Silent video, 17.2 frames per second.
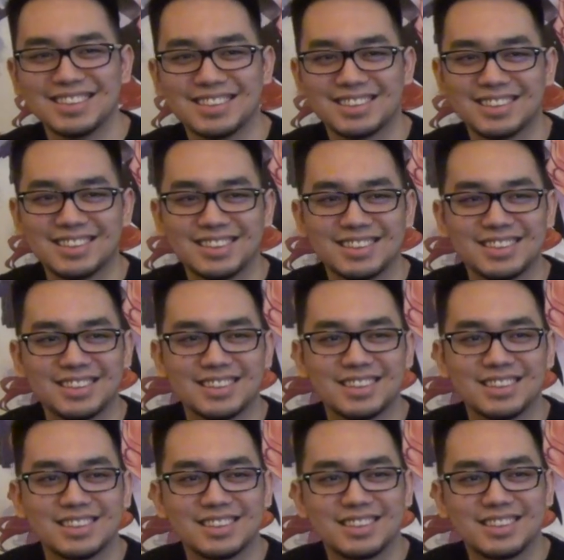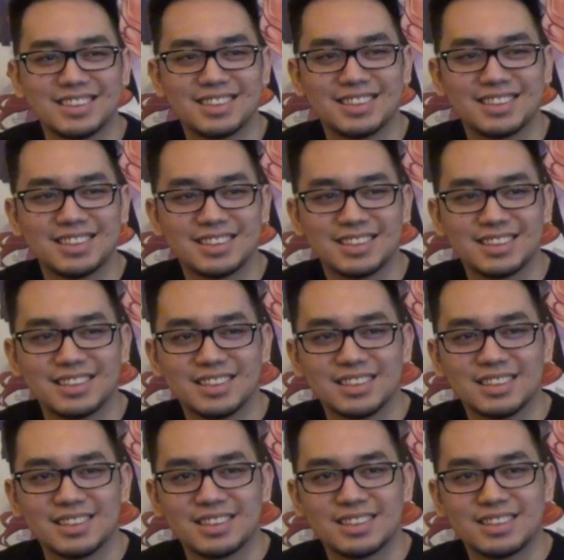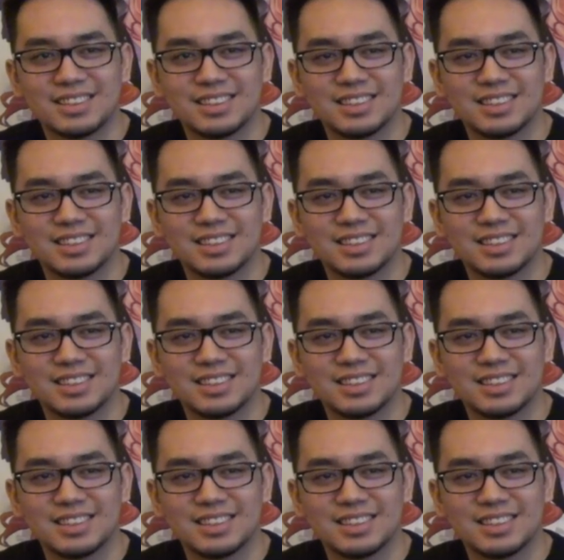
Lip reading: (silent)